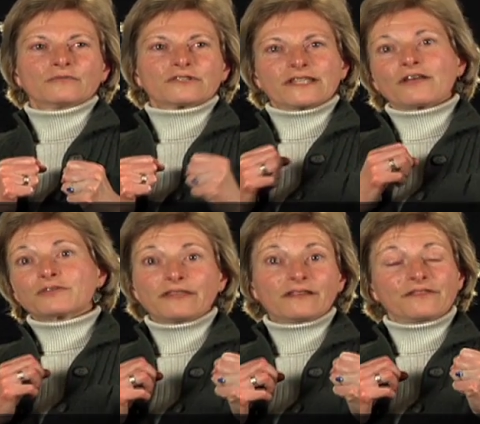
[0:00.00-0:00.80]
Which
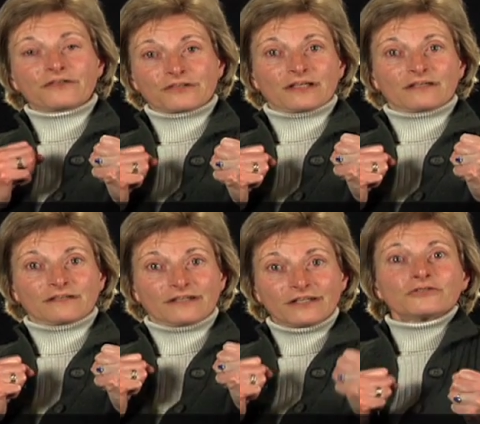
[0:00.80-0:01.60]
tells me that there's
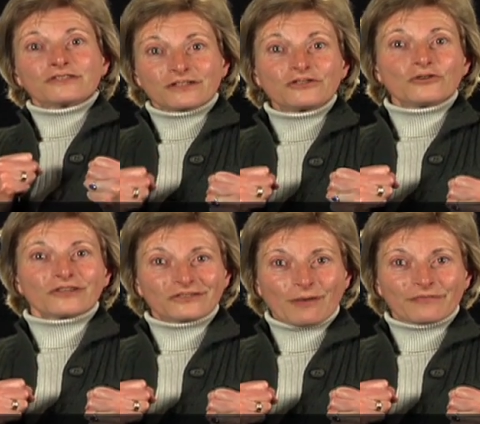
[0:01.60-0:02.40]
an interest in
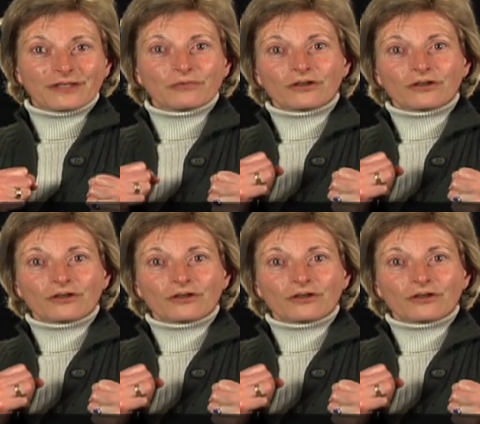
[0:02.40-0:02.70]
doing something,